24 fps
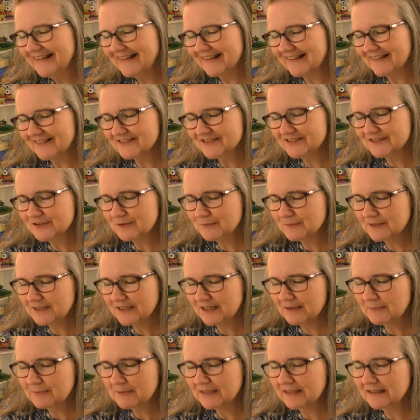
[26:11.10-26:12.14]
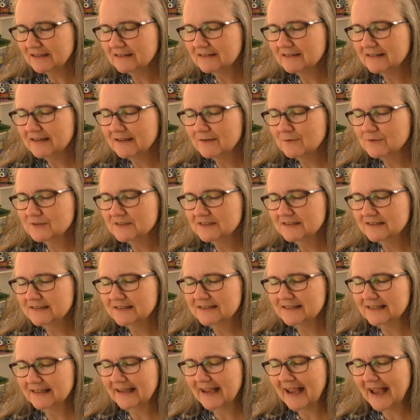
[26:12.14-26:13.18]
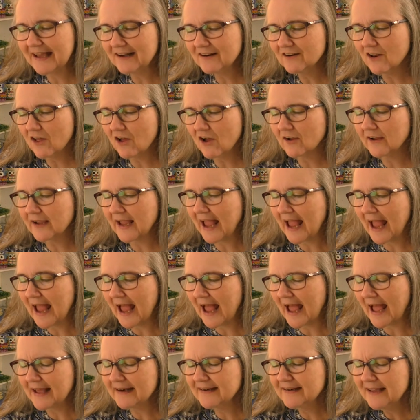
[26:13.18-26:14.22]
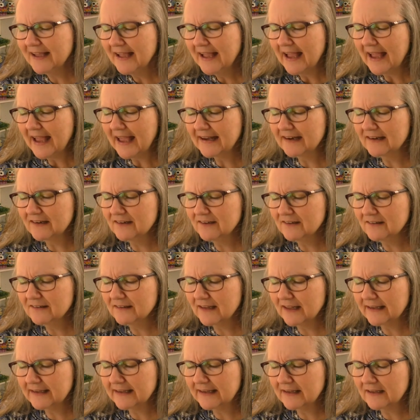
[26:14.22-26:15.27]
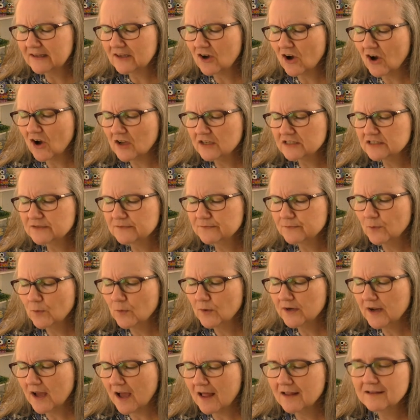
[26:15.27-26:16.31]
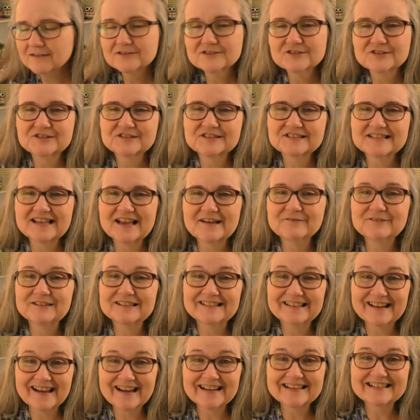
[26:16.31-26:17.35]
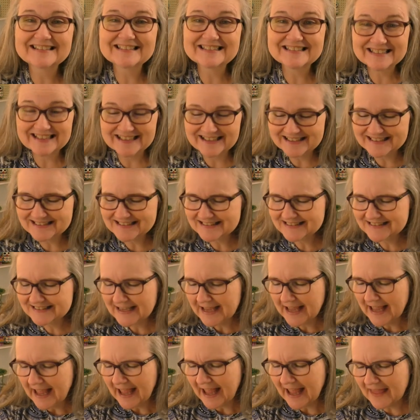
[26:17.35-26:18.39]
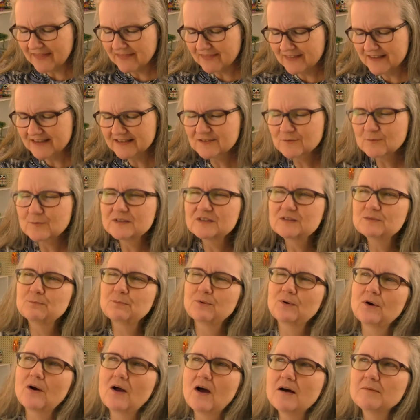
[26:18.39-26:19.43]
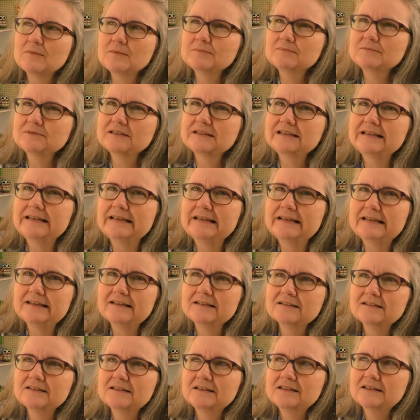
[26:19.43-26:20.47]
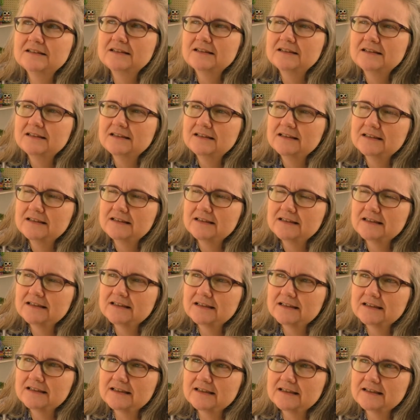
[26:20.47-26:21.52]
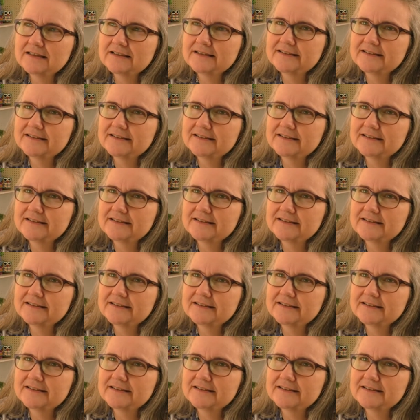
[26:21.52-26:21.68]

I'll zoom it up here. It was a, it's a catalog ad and it looked like it cost $4.79 and this was probably uh,